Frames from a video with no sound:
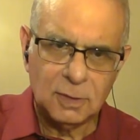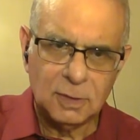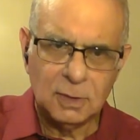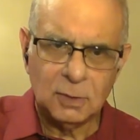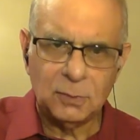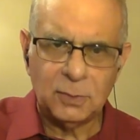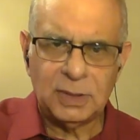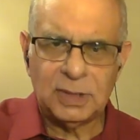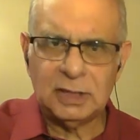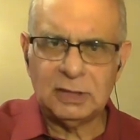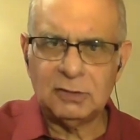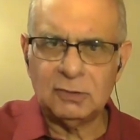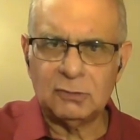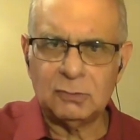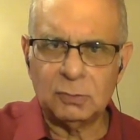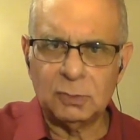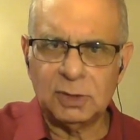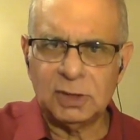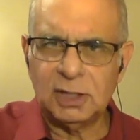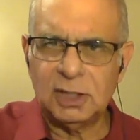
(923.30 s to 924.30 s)
we get this
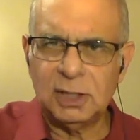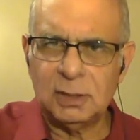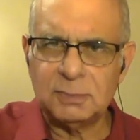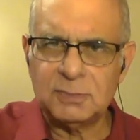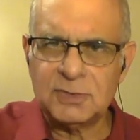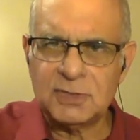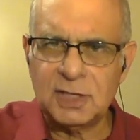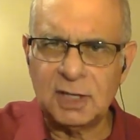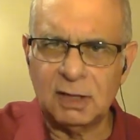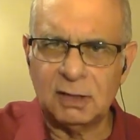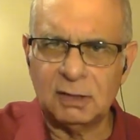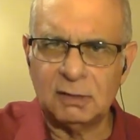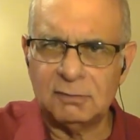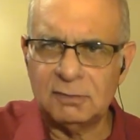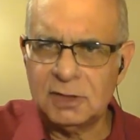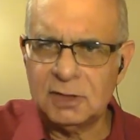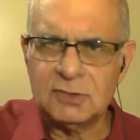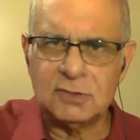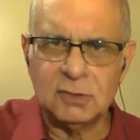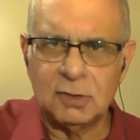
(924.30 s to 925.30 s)
really hip sound of
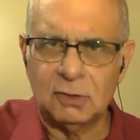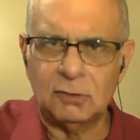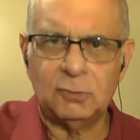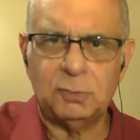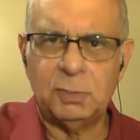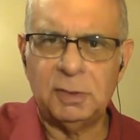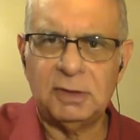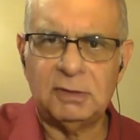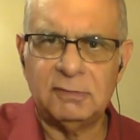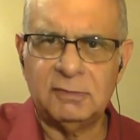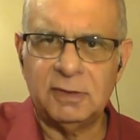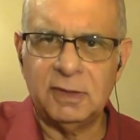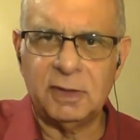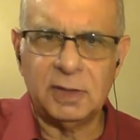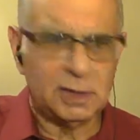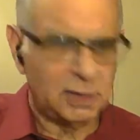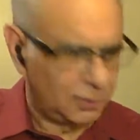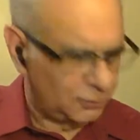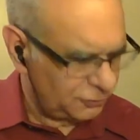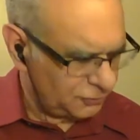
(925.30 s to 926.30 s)
these notes being very
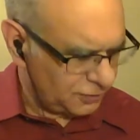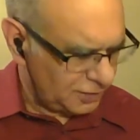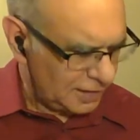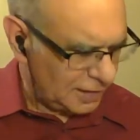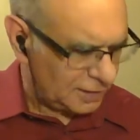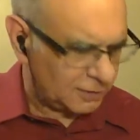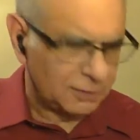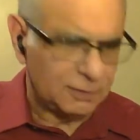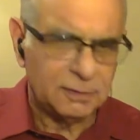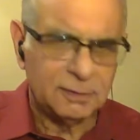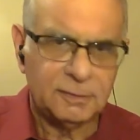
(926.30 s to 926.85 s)
close together.